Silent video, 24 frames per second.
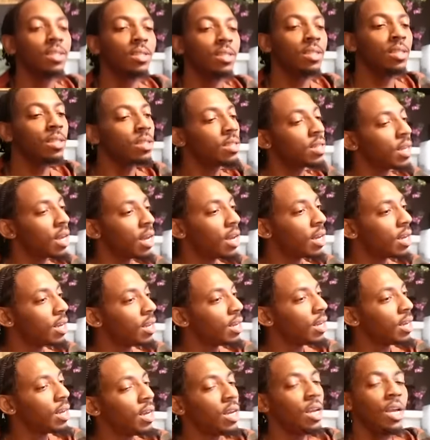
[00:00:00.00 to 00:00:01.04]
She said,
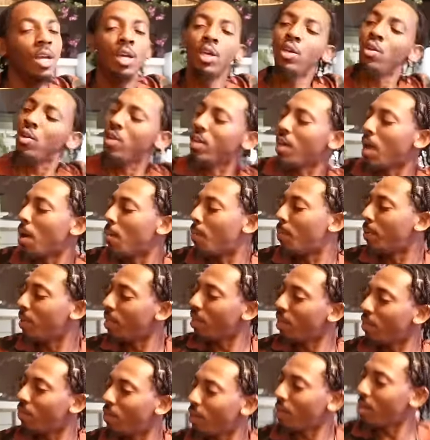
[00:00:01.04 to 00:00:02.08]
you're gonna
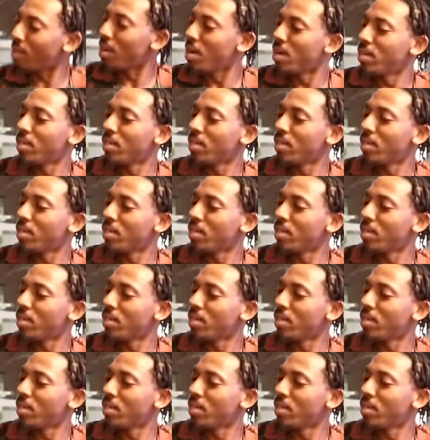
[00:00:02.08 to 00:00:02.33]
believe her.